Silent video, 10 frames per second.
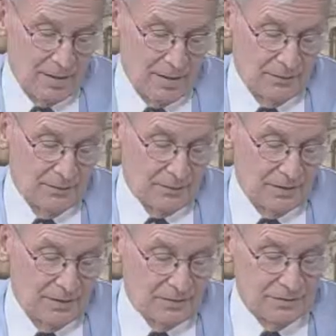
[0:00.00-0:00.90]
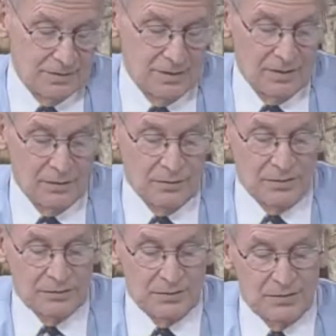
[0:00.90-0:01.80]
Humphreys,
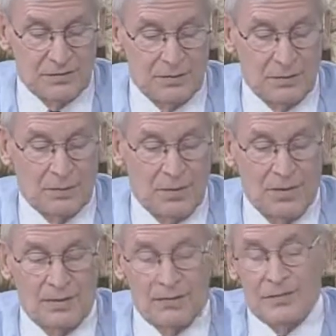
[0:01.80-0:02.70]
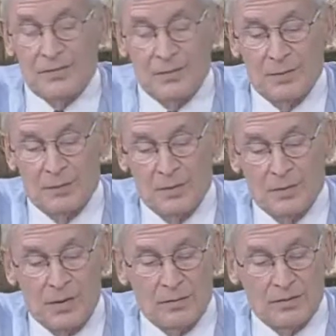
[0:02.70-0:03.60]
which was part of Bryn
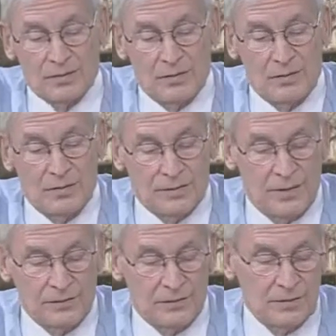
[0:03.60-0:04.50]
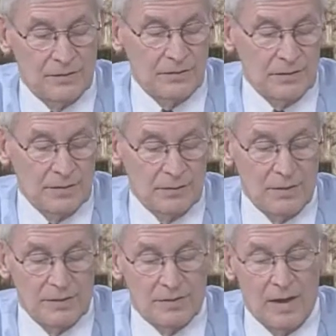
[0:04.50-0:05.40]
Mawr, was called Humphreysville at
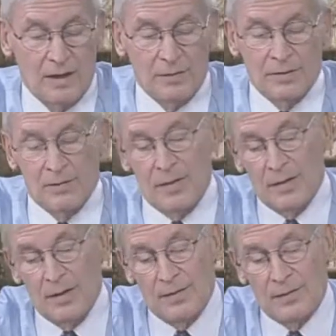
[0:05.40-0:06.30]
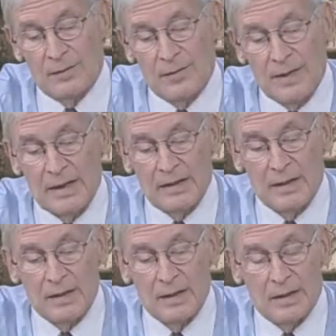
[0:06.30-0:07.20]
one time, and the, the main
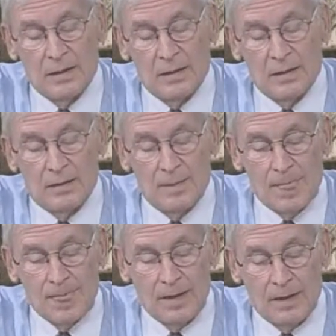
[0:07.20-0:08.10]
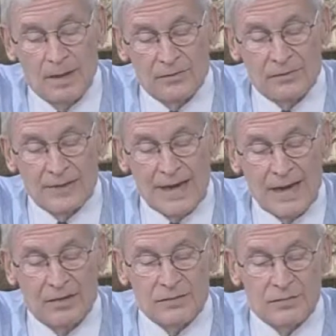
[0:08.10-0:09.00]
uh, Humphrey
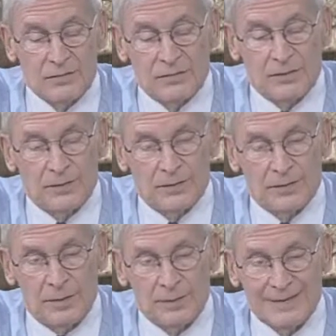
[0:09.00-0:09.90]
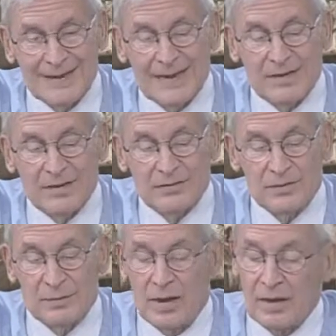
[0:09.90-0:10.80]
House was further up in the
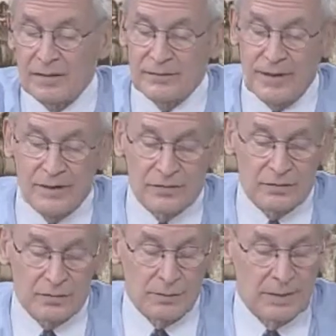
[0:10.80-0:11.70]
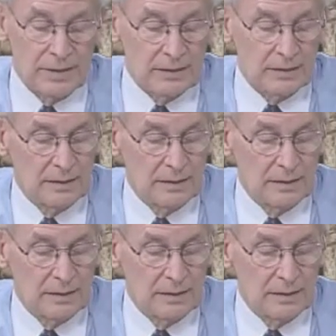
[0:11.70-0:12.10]
800 block of Lancaster Pike.